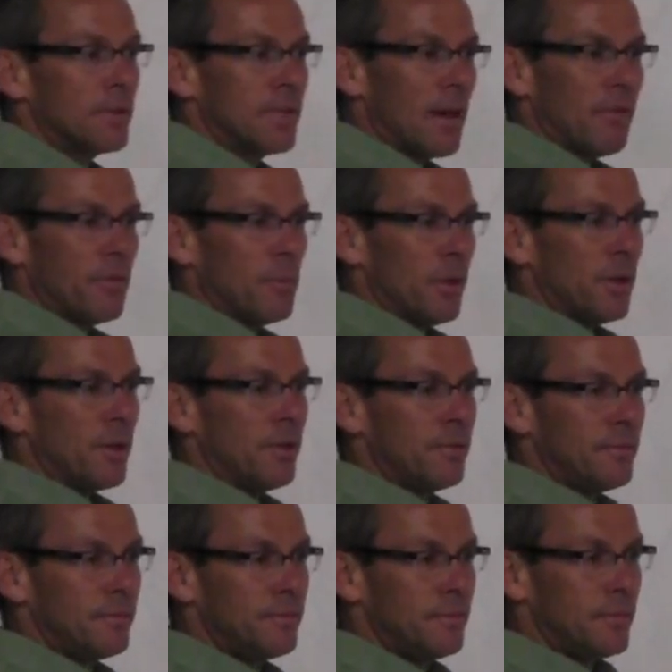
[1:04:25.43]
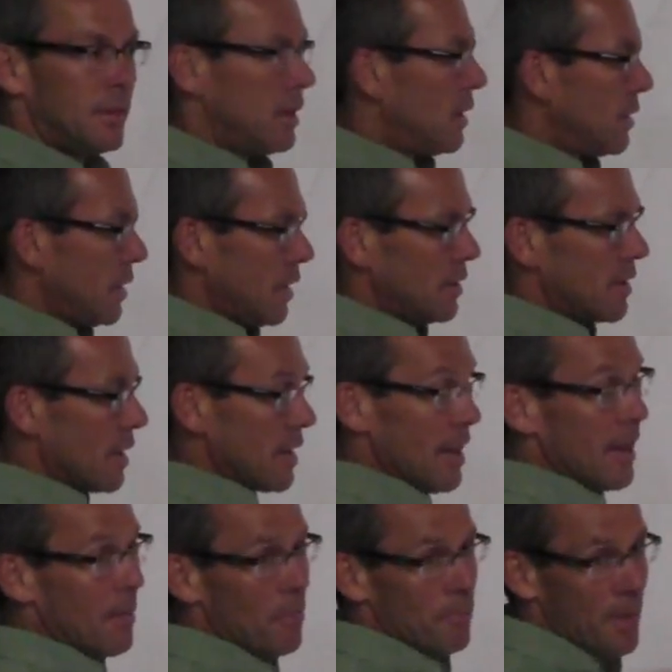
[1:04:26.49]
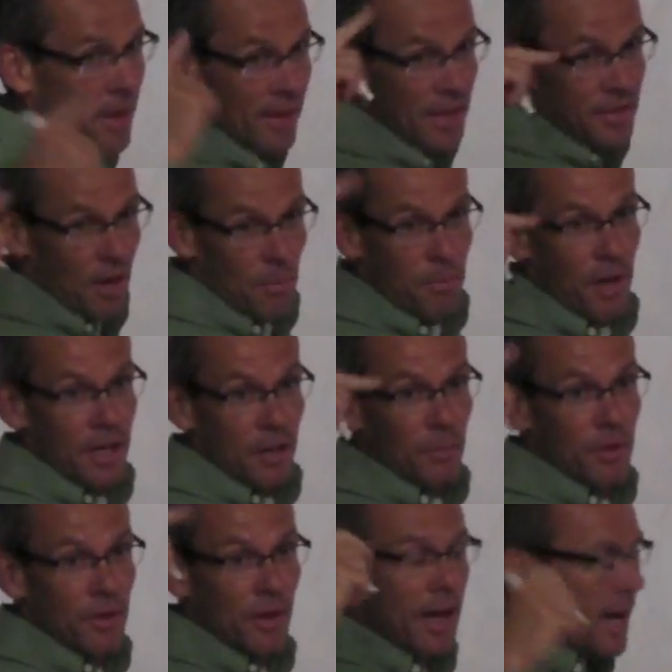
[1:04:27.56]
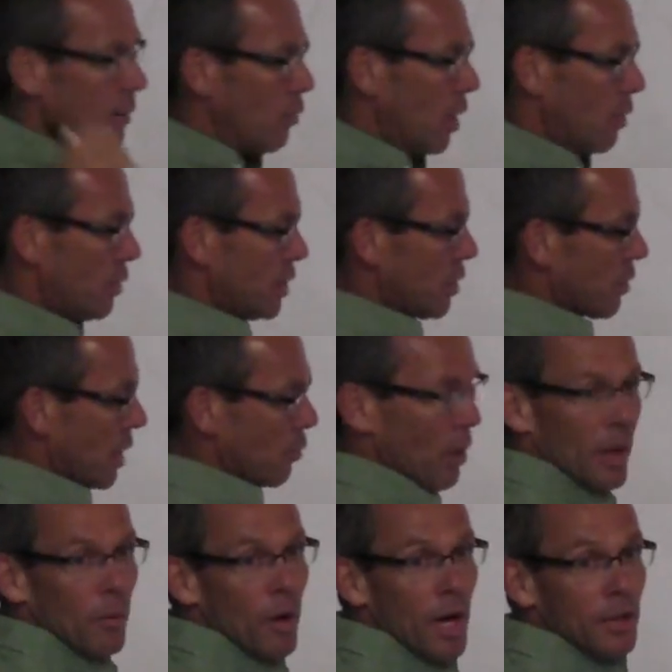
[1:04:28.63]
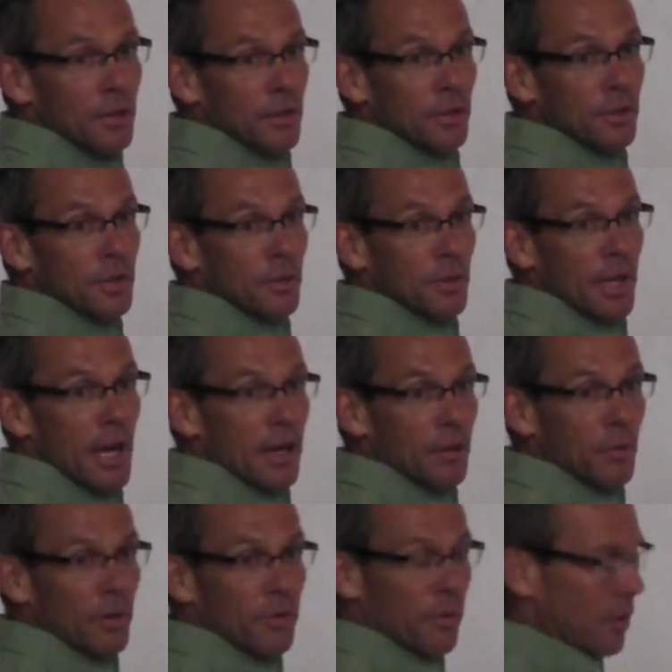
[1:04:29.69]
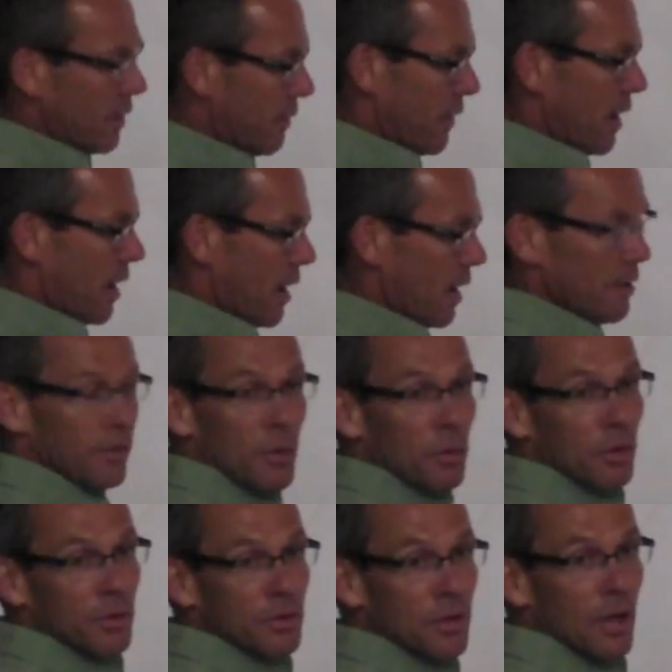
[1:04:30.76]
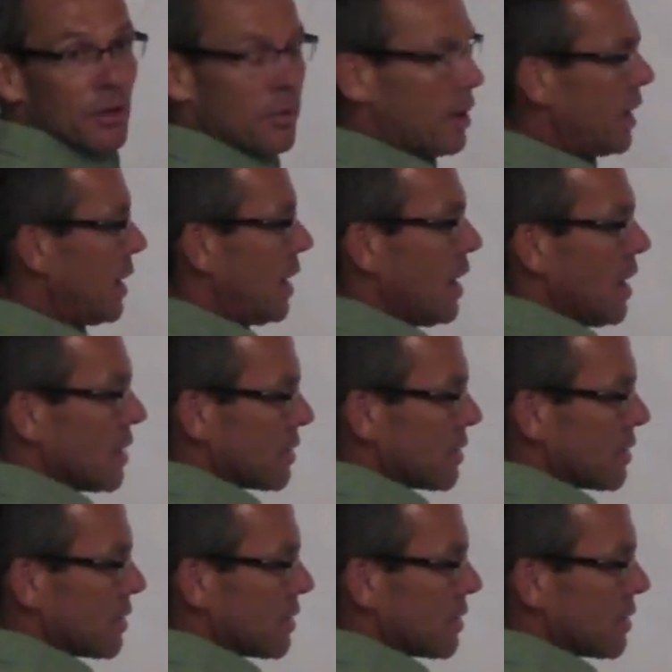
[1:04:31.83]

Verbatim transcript: Sound familiar? then, they, then they start bugging with your head. Well, when you were on Weight Watchers, you were down at 145. You were losing all the weight.